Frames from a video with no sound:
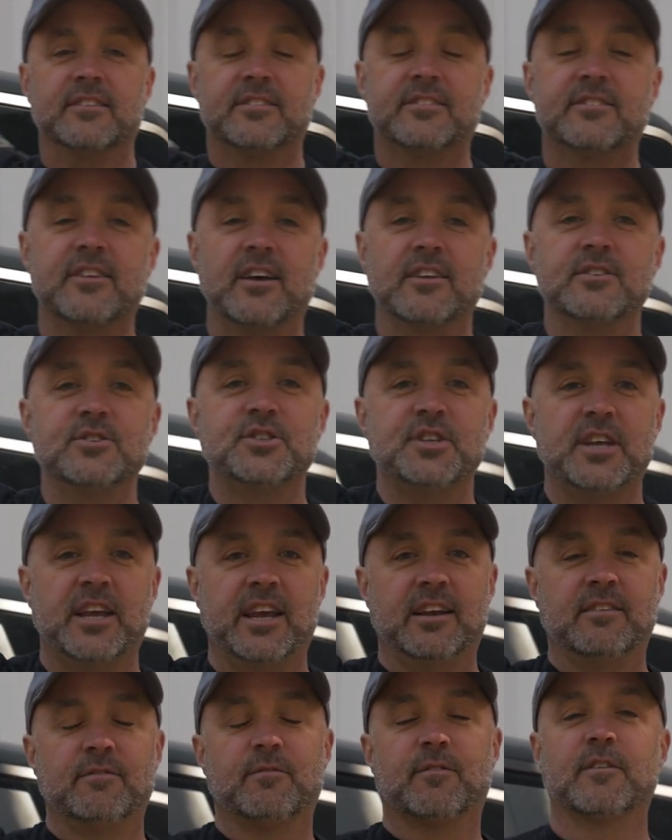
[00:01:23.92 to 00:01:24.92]
a
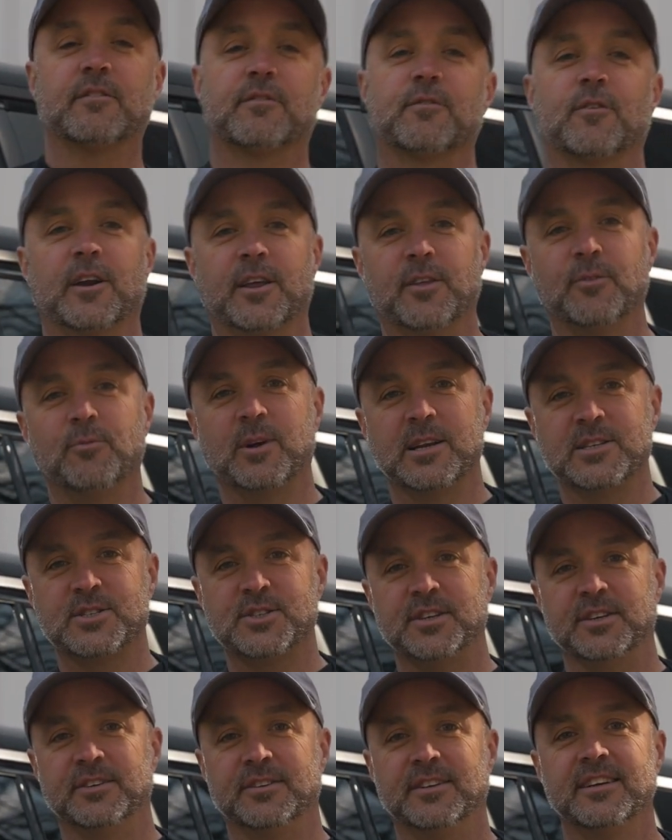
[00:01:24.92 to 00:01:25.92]
sunshade for the front of the
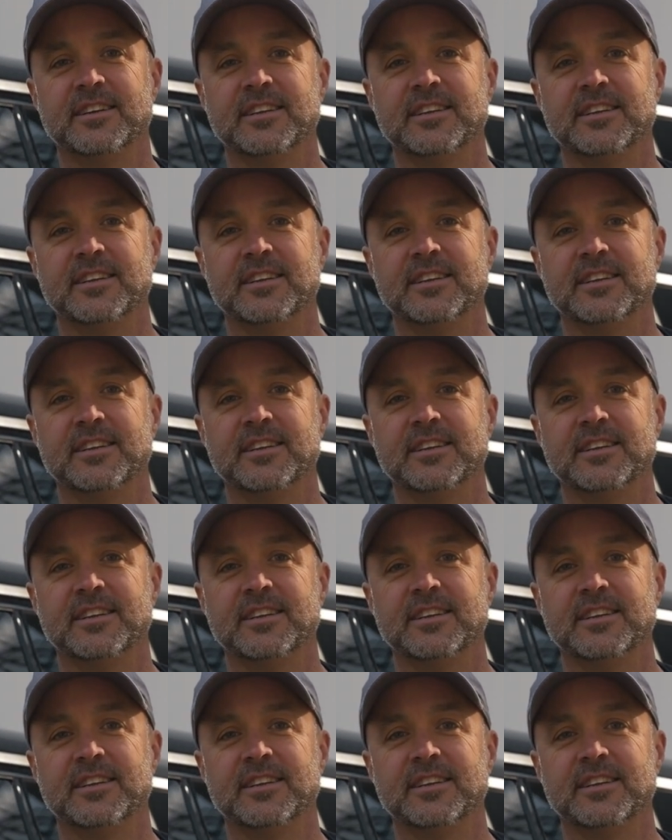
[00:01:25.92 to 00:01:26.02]
windshield.